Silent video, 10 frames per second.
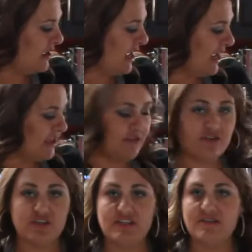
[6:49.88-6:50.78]
and
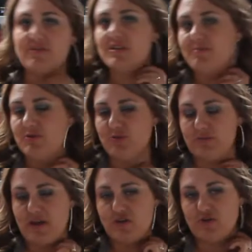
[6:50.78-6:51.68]
there's a difference between
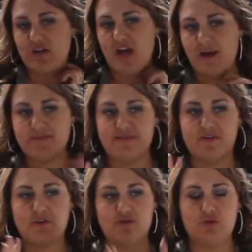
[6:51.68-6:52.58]
measuring cups if
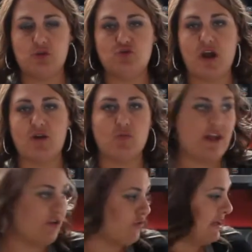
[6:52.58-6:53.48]
you're doing dry or
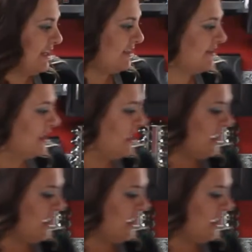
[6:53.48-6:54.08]
wet ingredients.